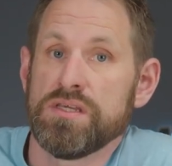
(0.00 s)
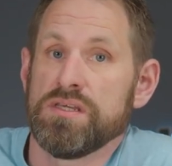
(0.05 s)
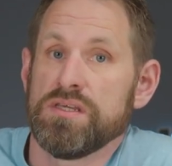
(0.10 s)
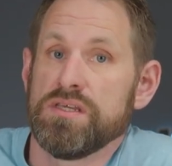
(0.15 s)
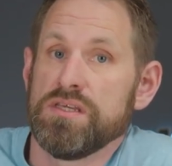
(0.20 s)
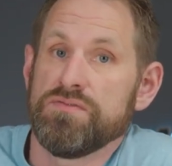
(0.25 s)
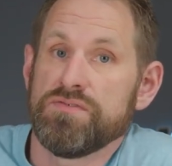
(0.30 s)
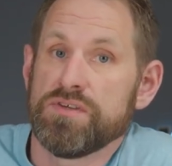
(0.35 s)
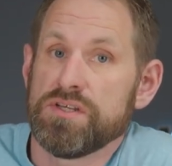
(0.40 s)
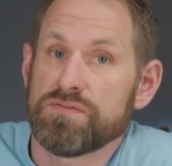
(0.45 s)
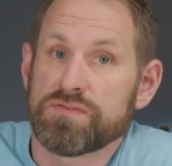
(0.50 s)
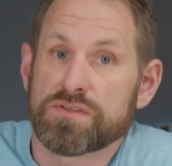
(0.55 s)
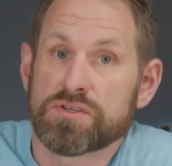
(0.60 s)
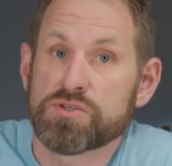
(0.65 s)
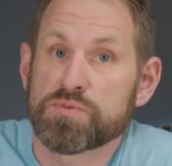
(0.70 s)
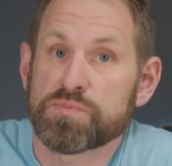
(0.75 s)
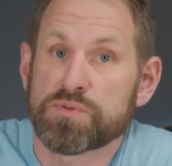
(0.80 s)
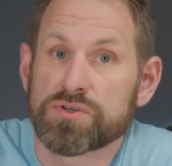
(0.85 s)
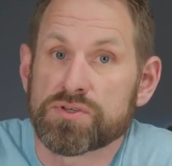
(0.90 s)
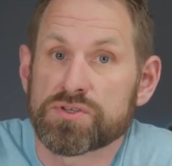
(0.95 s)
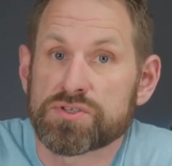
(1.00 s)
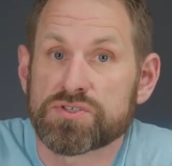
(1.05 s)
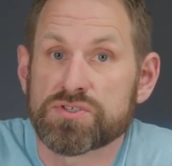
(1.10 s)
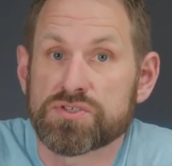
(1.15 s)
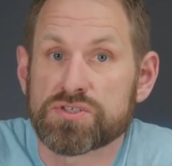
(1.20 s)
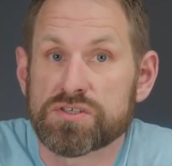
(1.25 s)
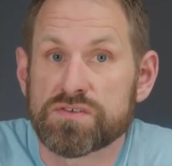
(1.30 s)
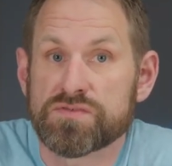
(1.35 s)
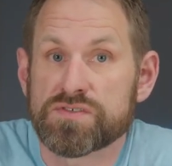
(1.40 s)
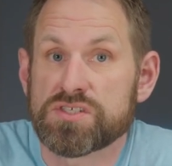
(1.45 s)
even if those products and
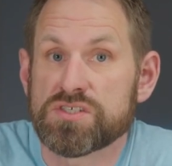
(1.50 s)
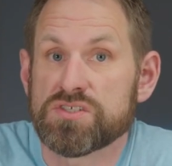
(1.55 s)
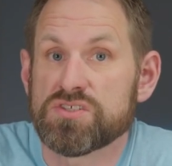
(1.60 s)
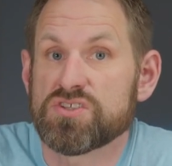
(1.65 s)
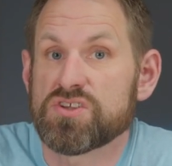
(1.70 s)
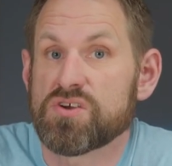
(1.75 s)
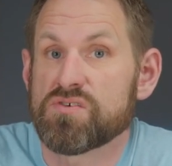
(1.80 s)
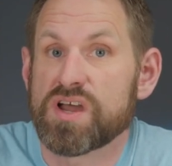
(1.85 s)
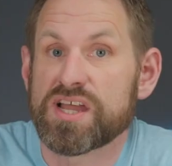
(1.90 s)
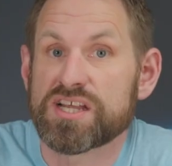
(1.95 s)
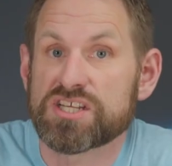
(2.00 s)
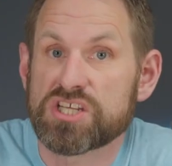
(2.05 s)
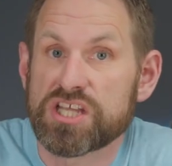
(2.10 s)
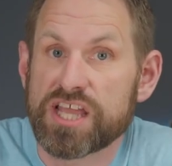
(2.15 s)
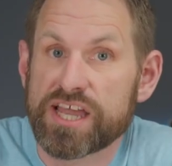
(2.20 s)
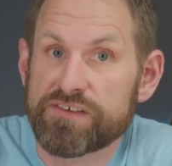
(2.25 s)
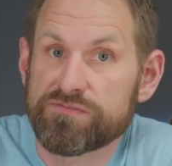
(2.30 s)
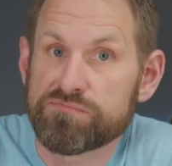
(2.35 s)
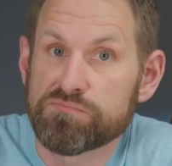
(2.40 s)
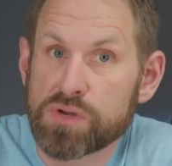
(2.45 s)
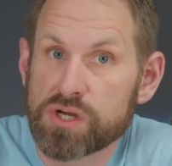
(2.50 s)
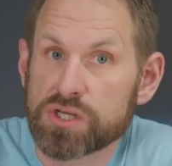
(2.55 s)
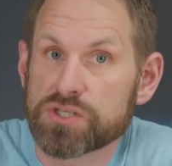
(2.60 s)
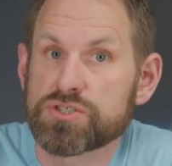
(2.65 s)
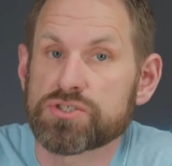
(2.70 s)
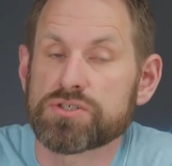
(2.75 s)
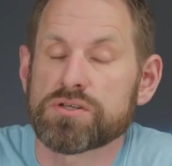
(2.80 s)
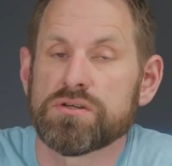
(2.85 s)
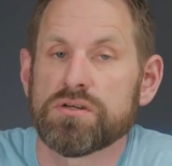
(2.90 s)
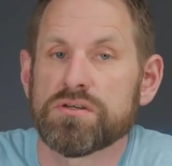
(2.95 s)
services don't actually have
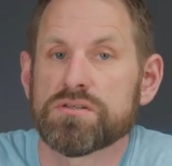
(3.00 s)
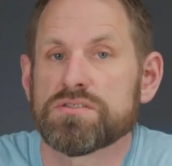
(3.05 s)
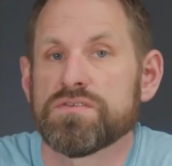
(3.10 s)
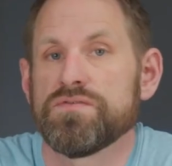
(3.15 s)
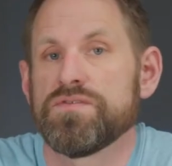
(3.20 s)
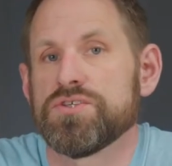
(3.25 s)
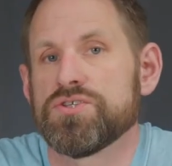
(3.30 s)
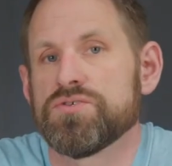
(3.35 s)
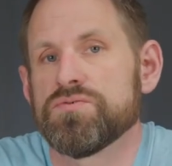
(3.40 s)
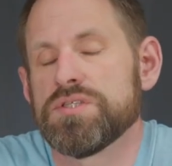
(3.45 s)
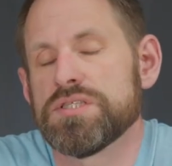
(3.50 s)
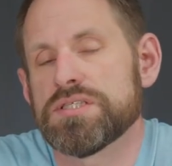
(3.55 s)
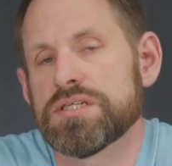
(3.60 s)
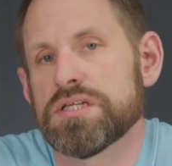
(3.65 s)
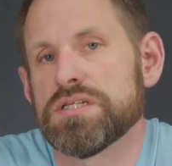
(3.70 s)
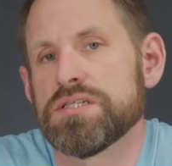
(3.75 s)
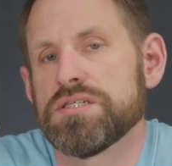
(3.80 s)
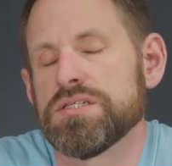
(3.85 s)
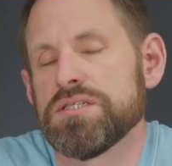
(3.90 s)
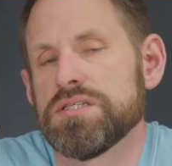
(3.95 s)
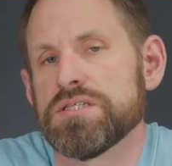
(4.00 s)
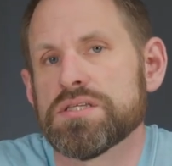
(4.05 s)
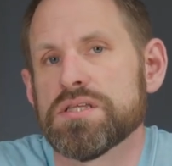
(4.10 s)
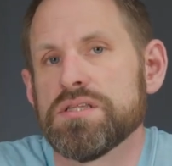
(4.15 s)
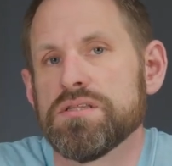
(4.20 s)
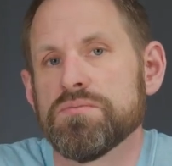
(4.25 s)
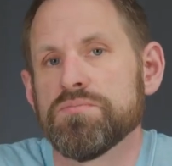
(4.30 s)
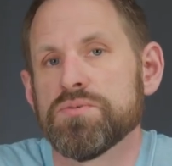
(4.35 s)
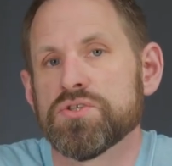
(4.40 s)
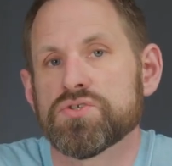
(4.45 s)
much artificial intelligence
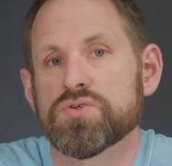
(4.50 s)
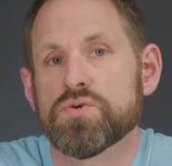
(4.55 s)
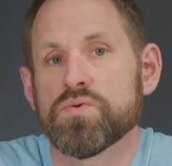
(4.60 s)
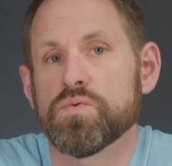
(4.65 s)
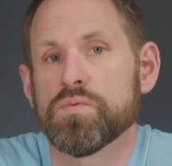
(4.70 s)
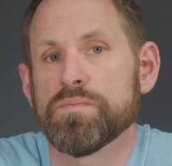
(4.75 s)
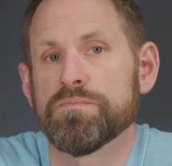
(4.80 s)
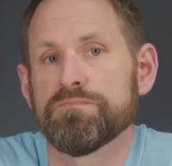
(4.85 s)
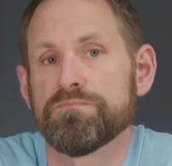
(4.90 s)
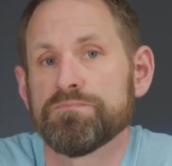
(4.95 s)
in them at all.